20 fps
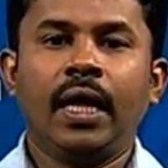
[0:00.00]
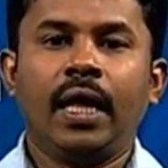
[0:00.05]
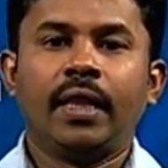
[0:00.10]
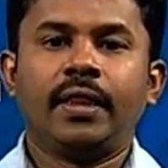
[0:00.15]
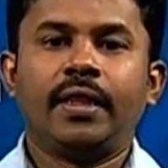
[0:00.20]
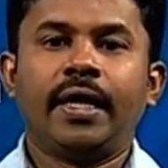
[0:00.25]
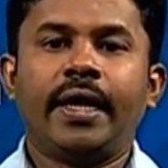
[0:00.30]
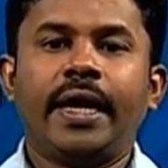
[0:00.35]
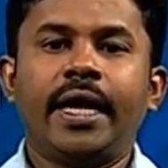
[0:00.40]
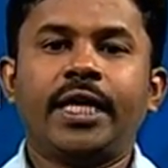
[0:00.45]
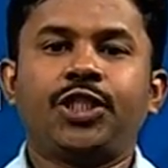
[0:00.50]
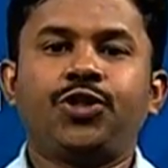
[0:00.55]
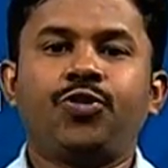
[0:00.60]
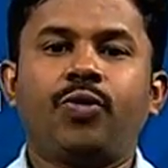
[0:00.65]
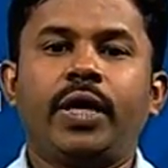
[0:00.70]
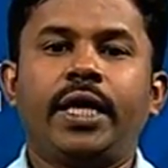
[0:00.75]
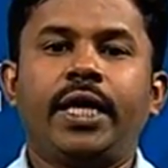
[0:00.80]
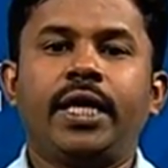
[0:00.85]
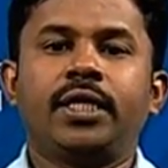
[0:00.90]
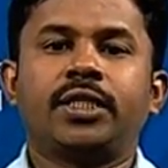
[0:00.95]
The next
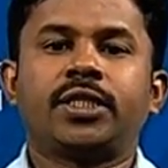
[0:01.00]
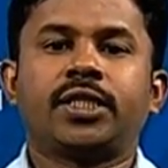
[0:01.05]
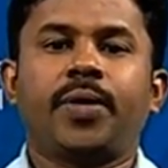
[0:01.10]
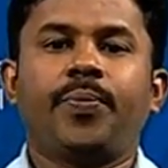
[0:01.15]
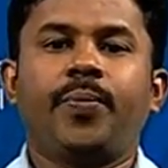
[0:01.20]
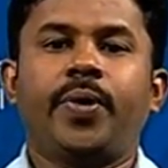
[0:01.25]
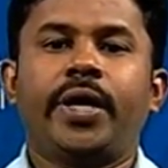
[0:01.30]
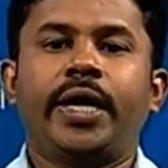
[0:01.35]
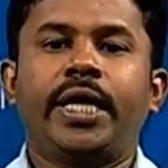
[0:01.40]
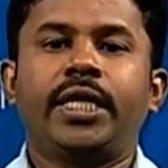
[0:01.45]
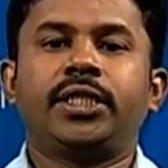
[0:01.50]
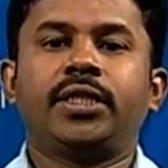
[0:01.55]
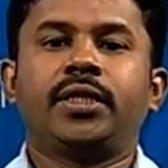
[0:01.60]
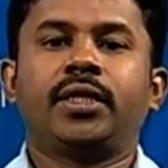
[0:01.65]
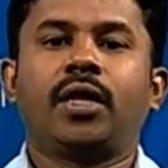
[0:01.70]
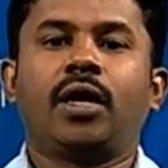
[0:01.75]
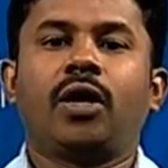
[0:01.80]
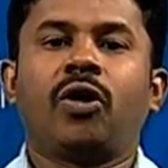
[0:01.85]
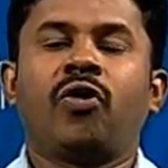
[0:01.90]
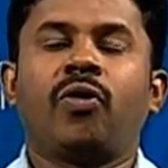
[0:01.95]
one is summarizing
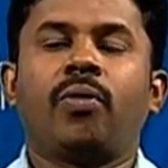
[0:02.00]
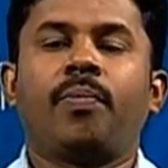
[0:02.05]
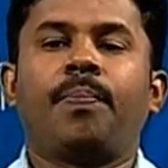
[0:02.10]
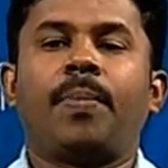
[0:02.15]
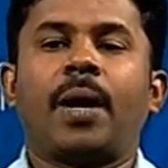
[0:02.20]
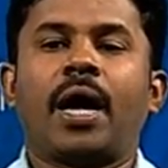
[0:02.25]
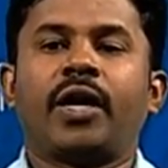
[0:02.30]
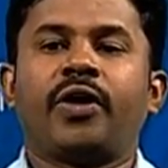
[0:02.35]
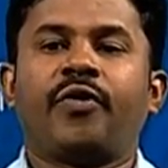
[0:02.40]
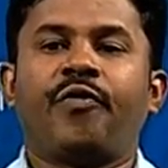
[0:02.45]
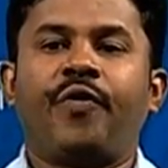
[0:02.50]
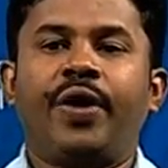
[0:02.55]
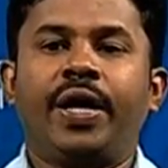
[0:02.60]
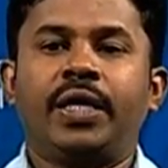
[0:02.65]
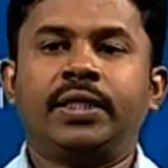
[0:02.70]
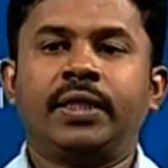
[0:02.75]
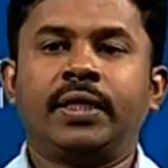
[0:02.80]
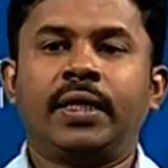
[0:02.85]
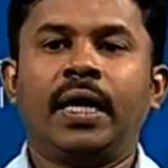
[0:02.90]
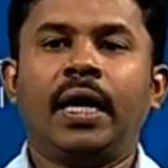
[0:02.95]
or
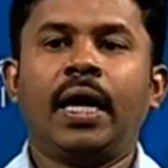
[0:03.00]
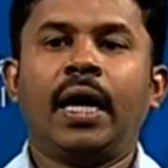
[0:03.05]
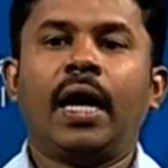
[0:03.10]
paraphrasing.